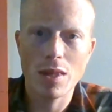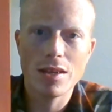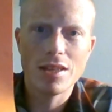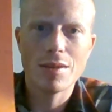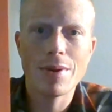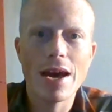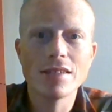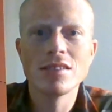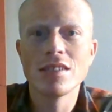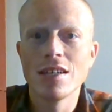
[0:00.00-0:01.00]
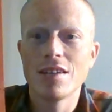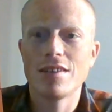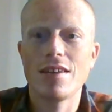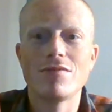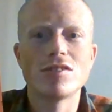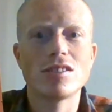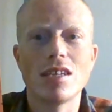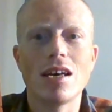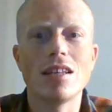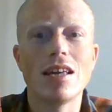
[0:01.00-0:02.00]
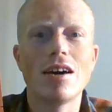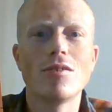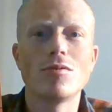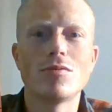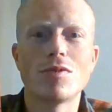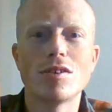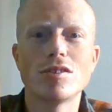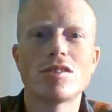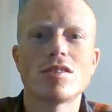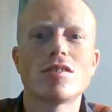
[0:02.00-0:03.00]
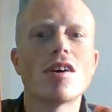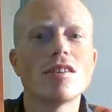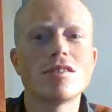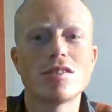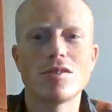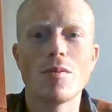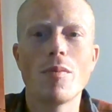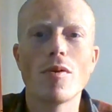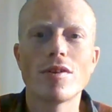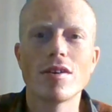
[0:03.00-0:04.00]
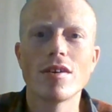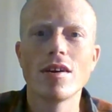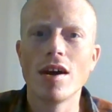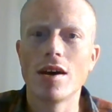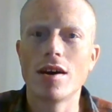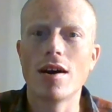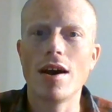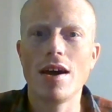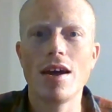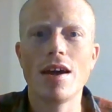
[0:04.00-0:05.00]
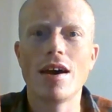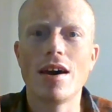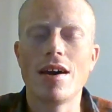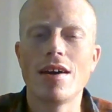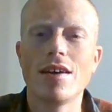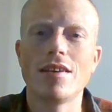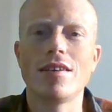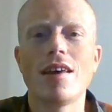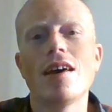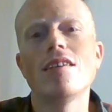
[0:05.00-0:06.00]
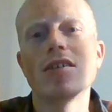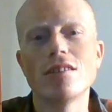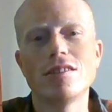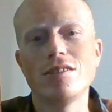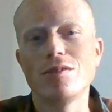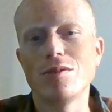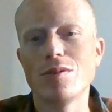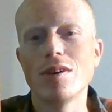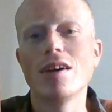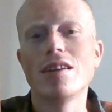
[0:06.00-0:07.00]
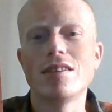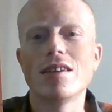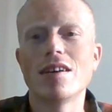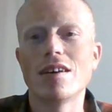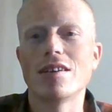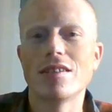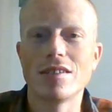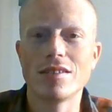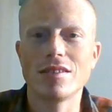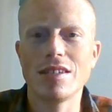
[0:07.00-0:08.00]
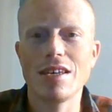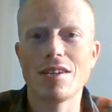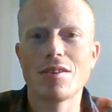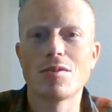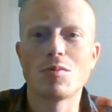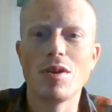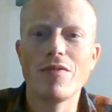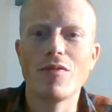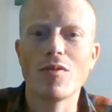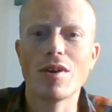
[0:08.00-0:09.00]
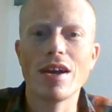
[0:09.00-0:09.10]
and in the past they've just allowed runners to cross the border and head on to the leg 3-4